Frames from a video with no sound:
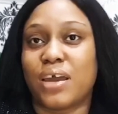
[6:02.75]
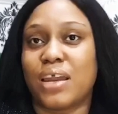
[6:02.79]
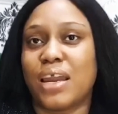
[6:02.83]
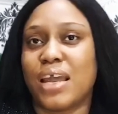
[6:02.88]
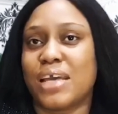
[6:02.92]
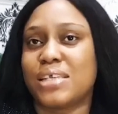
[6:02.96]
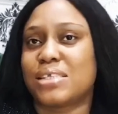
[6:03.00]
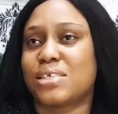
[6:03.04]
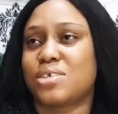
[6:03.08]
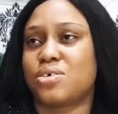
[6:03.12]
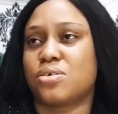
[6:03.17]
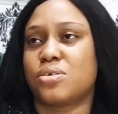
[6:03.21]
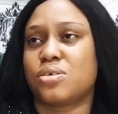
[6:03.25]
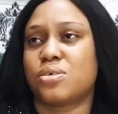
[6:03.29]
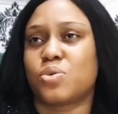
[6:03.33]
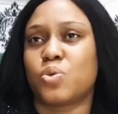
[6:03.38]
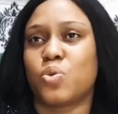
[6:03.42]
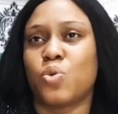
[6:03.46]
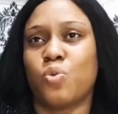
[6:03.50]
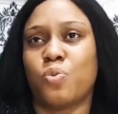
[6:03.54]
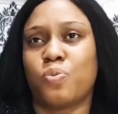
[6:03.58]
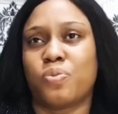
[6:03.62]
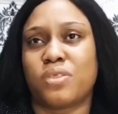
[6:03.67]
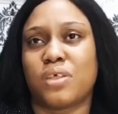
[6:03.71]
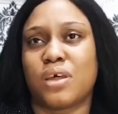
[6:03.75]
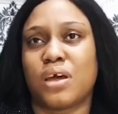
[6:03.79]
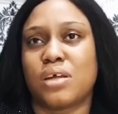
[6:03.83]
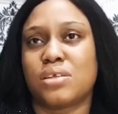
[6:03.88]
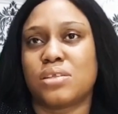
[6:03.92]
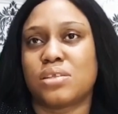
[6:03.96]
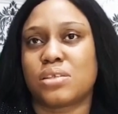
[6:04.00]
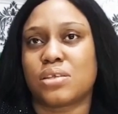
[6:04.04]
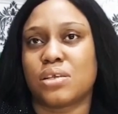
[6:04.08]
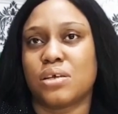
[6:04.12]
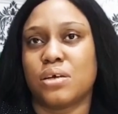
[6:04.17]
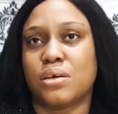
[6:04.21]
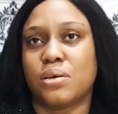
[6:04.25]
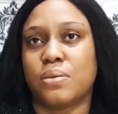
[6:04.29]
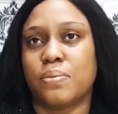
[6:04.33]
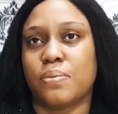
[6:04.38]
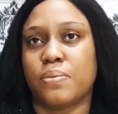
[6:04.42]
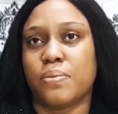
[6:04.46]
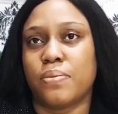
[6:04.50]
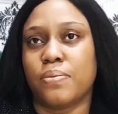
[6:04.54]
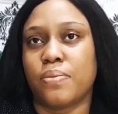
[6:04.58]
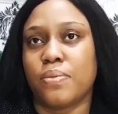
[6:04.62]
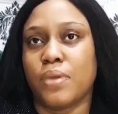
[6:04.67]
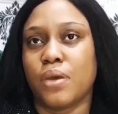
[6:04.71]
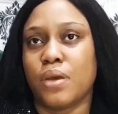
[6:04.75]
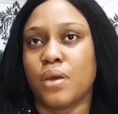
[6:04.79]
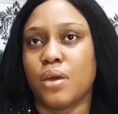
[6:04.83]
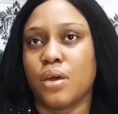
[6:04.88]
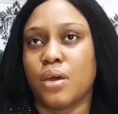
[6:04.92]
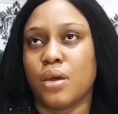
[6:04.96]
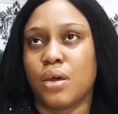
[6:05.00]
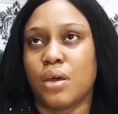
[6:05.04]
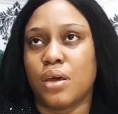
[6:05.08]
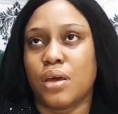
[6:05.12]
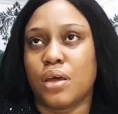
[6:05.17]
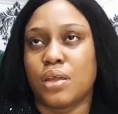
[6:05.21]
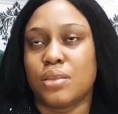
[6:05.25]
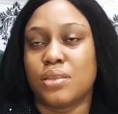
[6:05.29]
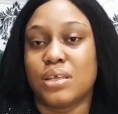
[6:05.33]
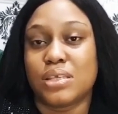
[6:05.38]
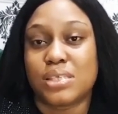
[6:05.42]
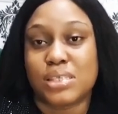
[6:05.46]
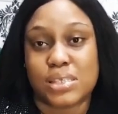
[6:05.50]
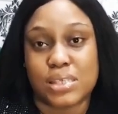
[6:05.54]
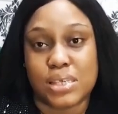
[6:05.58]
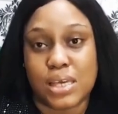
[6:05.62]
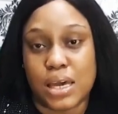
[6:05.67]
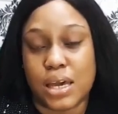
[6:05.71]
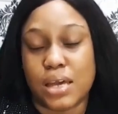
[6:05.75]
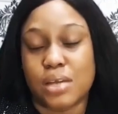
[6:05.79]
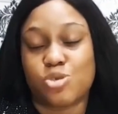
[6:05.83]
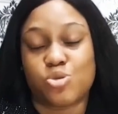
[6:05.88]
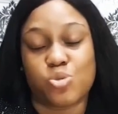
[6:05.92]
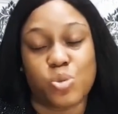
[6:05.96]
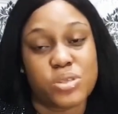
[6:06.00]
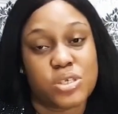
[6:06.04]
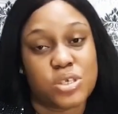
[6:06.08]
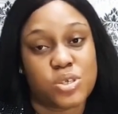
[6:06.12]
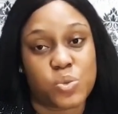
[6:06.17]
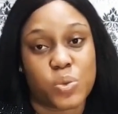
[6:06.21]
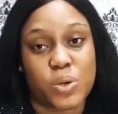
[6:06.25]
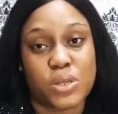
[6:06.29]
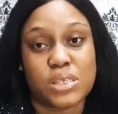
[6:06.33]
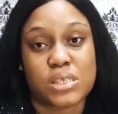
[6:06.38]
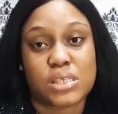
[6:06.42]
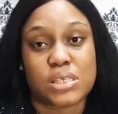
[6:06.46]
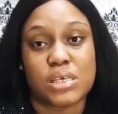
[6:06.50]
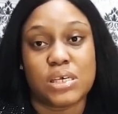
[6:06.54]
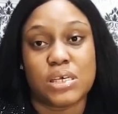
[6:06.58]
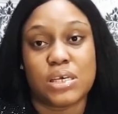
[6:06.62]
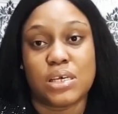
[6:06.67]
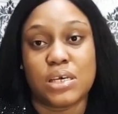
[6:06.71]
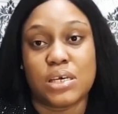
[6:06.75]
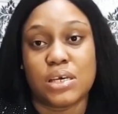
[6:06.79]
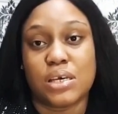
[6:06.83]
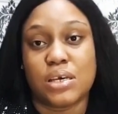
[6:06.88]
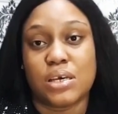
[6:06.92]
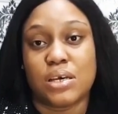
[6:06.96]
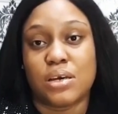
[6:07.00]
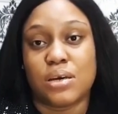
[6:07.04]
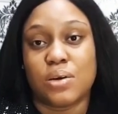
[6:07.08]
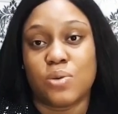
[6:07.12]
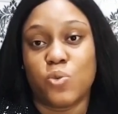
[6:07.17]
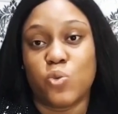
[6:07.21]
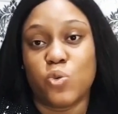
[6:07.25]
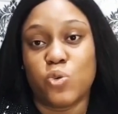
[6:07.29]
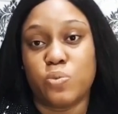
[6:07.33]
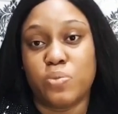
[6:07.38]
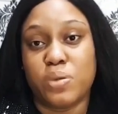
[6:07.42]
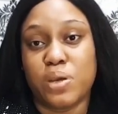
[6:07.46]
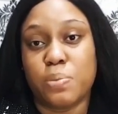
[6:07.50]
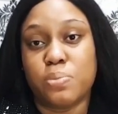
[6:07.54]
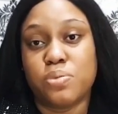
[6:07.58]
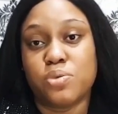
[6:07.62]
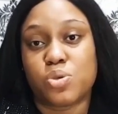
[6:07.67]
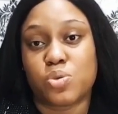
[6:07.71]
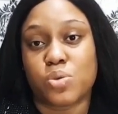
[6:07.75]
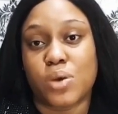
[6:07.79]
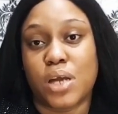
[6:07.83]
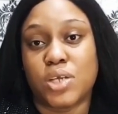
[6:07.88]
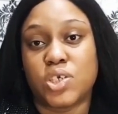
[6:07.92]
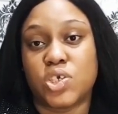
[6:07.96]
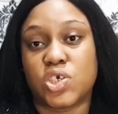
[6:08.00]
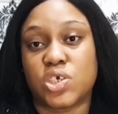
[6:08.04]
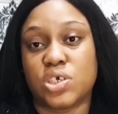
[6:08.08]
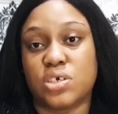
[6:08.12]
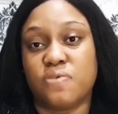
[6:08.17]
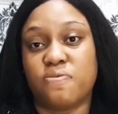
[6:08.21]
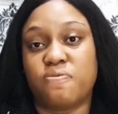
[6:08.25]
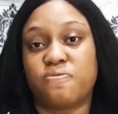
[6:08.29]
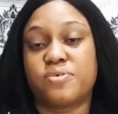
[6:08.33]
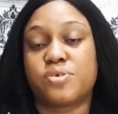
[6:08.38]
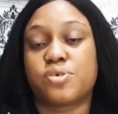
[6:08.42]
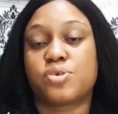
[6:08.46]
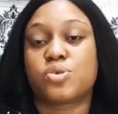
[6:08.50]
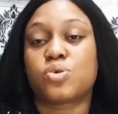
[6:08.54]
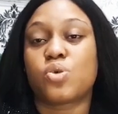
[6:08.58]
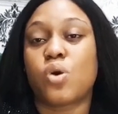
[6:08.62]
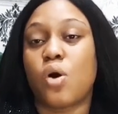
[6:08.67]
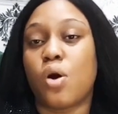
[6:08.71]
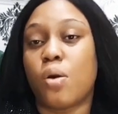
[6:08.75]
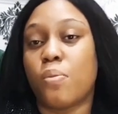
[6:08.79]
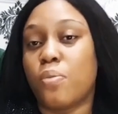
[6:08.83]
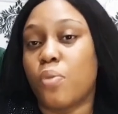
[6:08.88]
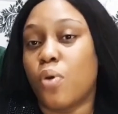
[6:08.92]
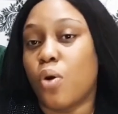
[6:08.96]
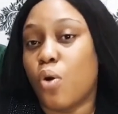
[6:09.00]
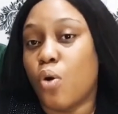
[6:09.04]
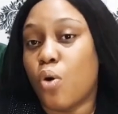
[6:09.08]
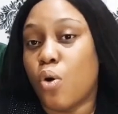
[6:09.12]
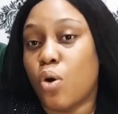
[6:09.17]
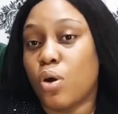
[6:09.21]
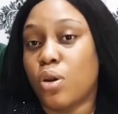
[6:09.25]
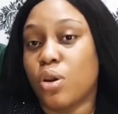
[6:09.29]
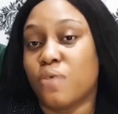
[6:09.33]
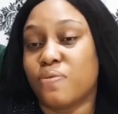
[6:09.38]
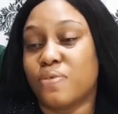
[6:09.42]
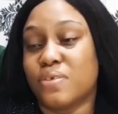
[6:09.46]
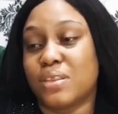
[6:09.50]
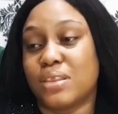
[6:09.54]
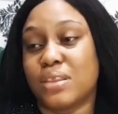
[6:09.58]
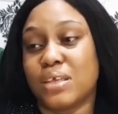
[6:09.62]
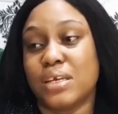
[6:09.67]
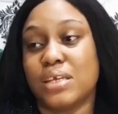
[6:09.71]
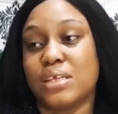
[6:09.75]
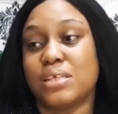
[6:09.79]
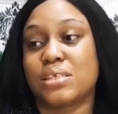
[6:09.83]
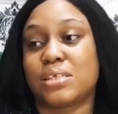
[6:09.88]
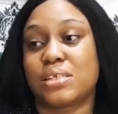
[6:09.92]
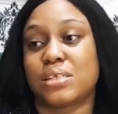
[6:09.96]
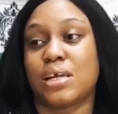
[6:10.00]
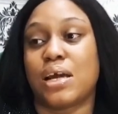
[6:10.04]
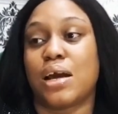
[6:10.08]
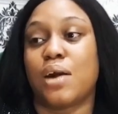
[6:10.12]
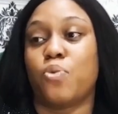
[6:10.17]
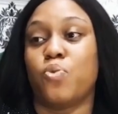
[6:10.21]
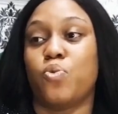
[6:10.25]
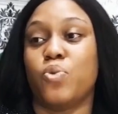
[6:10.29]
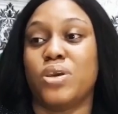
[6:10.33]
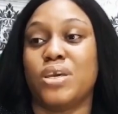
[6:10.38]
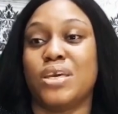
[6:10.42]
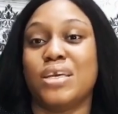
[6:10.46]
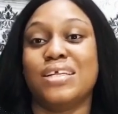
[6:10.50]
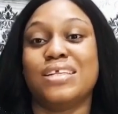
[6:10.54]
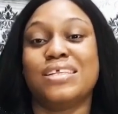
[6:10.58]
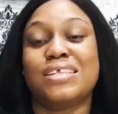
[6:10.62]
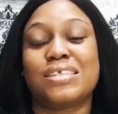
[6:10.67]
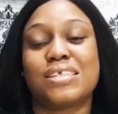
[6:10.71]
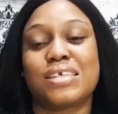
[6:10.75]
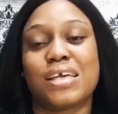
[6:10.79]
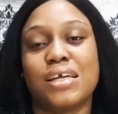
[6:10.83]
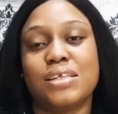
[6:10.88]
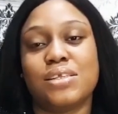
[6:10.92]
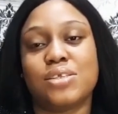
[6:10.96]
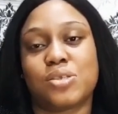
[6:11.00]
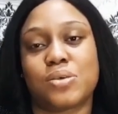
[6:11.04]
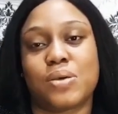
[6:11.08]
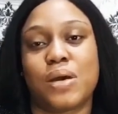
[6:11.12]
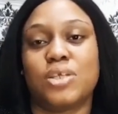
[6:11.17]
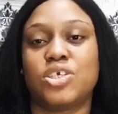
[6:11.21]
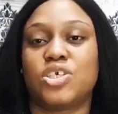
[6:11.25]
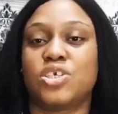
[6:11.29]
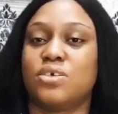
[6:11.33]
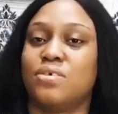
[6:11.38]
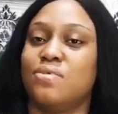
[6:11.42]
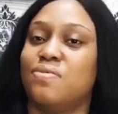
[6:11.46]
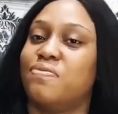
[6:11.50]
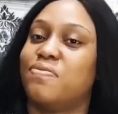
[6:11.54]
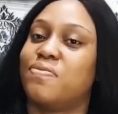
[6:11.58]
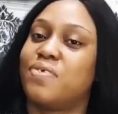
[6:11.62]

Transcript: let's just hope that um, this year, 2020, we'll be able to achieve some or all of the things that we intend to achieve.